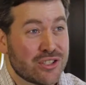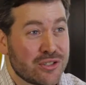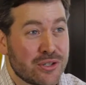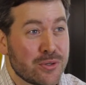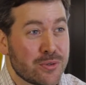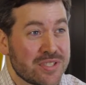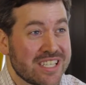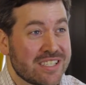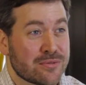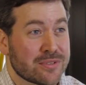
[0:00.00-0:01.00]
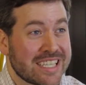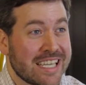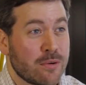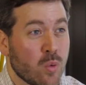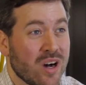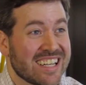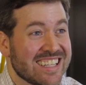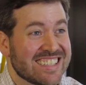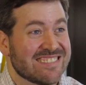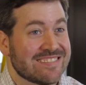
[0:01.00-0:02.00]
news is really what
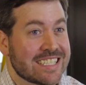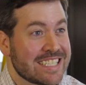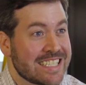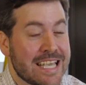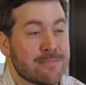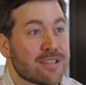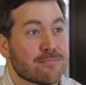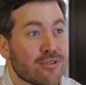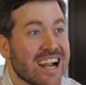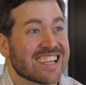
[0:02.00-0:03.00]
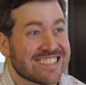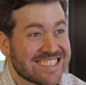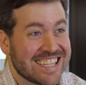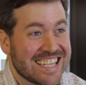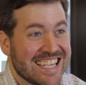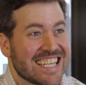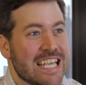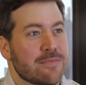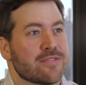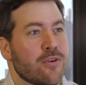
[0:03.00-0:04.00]
keeps the product sticky,
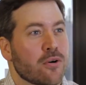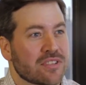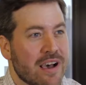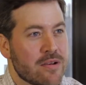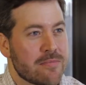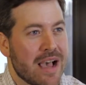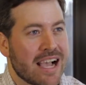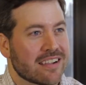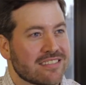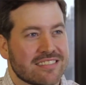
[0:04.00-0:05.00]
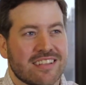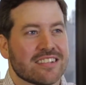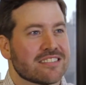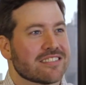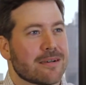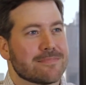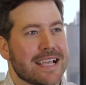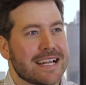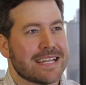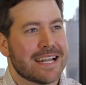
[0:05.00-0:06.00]
keeps folks coming back, because it's not just
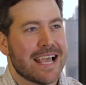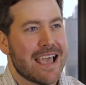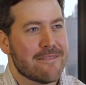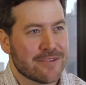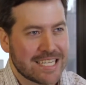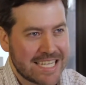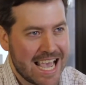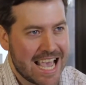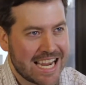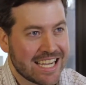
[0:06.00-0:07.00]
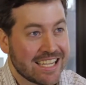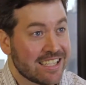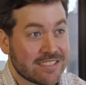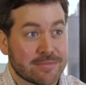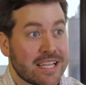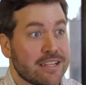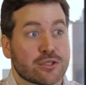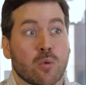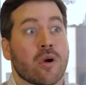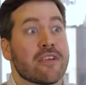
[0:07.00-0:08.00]
updated every day, it's updated
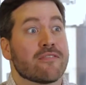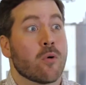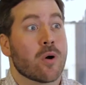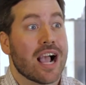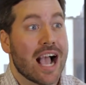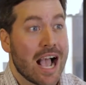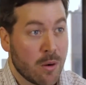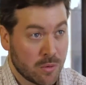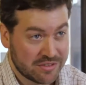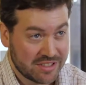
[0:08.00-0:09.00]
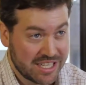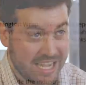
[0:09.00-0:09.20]
24 hours a day.